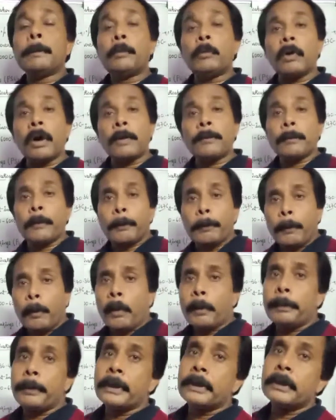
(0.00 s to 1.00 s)
Poor
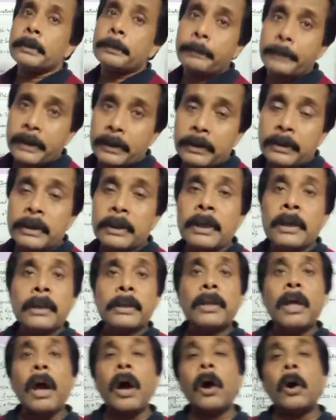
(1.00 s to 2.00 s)
performance means
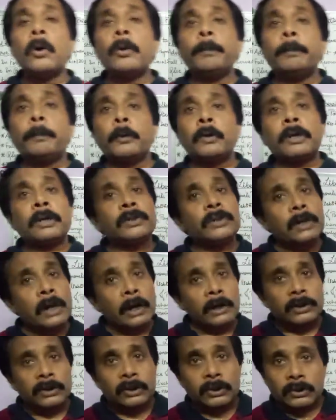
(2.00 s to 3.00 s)
the output
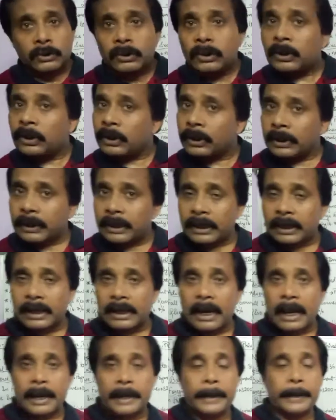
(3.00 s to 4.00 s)
starts to
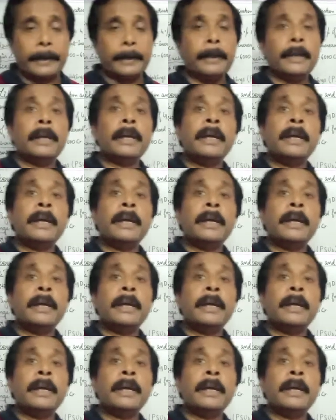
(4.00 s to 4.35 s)
decline.